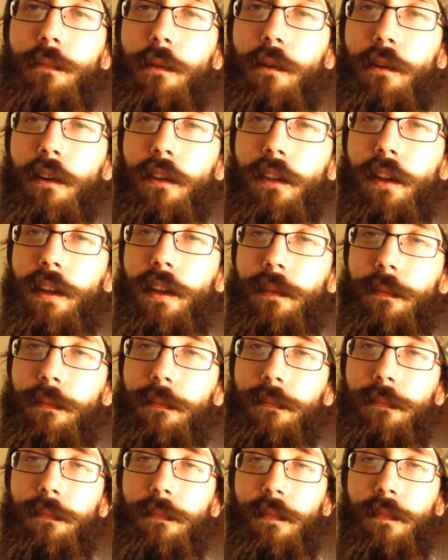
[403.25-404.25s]
more
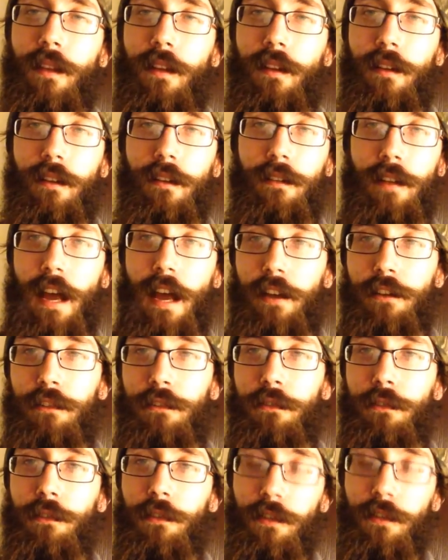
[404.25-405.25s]
than
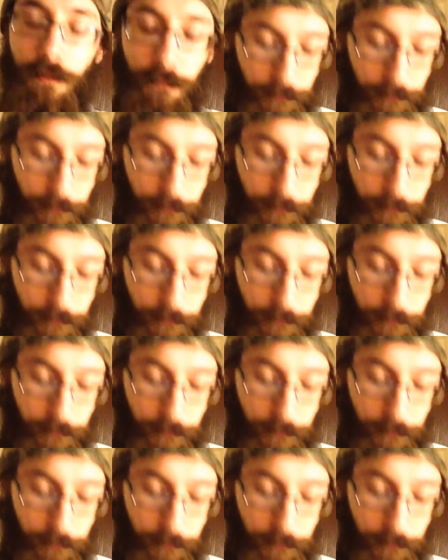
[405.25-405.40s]
natural.